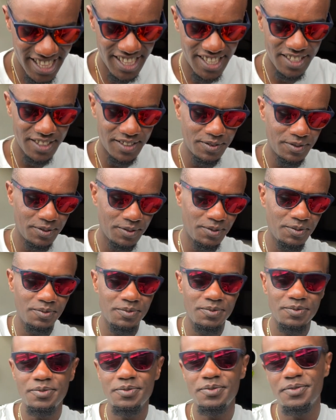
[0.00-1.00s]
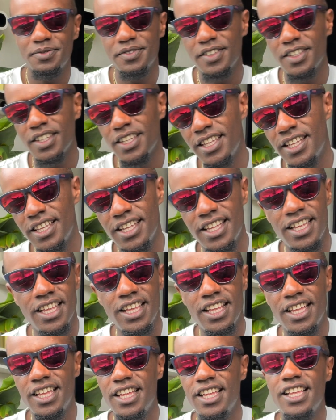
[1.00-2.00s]

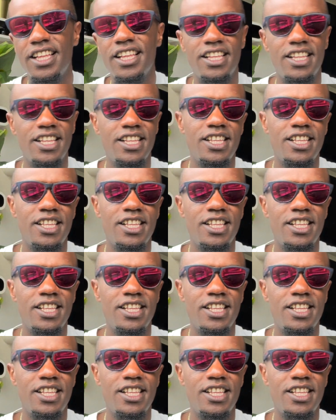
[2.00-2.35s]
Nobody speaks.